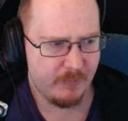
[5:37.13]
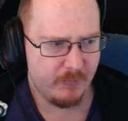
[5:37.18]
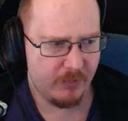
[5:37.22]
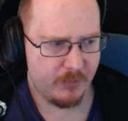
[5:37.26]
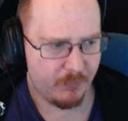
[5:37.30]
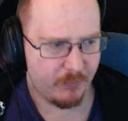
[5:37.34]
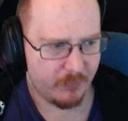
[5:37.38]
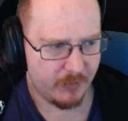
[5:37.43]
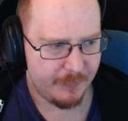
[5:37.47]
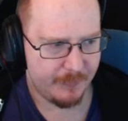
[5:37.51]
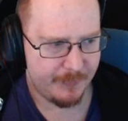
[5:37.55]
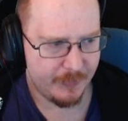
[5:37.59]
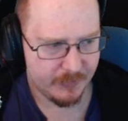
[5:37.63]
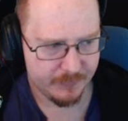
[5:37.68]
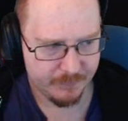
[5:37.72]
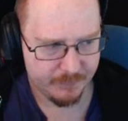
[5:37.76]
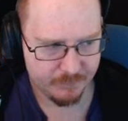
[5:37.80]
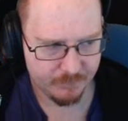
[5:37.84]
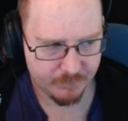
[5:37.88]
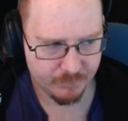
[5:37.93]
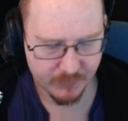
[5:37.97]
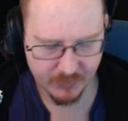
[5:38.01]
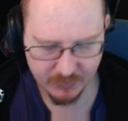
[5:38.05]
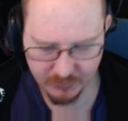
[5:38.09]
with Reaper
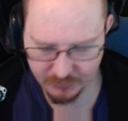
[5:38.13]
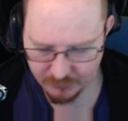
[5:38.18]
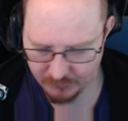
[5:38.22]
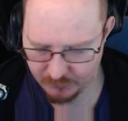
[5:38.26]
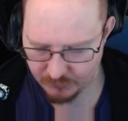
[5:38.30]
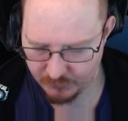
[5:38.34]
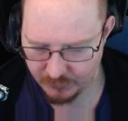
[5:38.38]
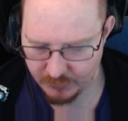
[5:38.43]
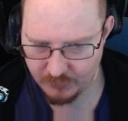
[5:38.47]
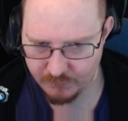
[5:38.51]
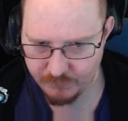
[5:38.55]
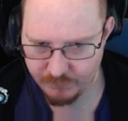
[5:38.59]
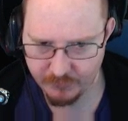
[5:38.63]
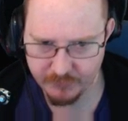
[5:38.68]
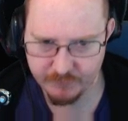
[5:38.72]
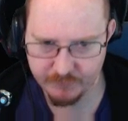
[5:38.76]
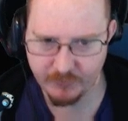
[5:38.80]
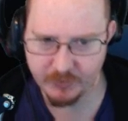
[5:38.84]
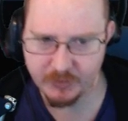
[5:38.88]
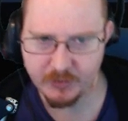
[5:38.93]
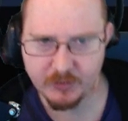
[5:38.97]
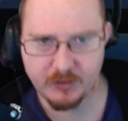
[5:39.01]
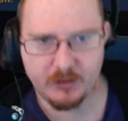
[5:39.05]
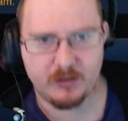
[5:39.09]
is that he's very,
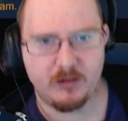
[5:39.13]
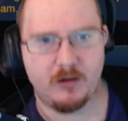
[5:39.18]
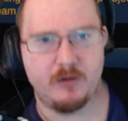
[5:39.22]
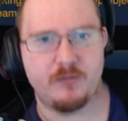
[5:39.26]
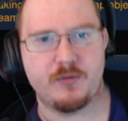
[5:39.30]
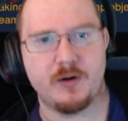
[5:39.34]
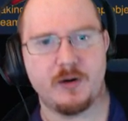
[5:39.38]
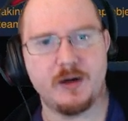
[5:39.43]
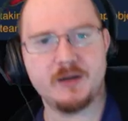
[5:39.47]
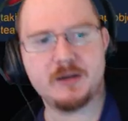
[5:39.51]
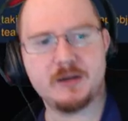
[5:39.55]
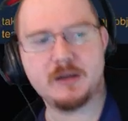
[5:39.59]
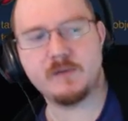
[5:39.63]
very good at close range.